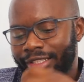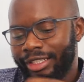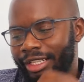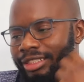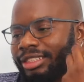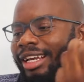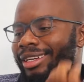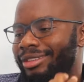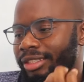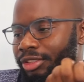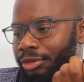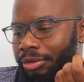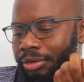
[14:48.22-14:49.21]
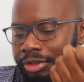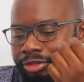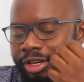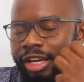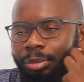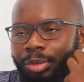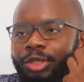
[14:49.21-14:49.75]
Getting access to the
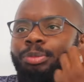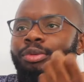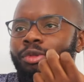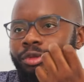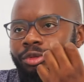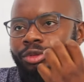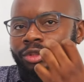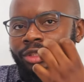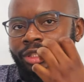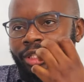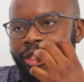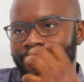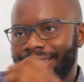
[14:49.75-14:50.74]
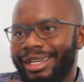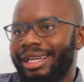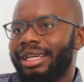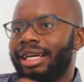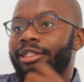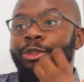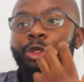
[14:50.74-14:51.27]
right people that can
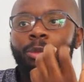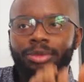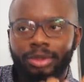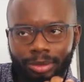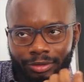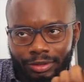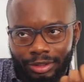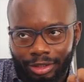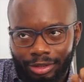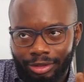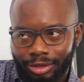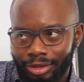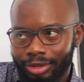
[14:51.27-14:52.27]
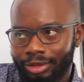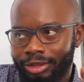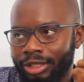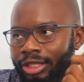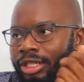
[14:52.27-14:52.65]
adopt some of these technologies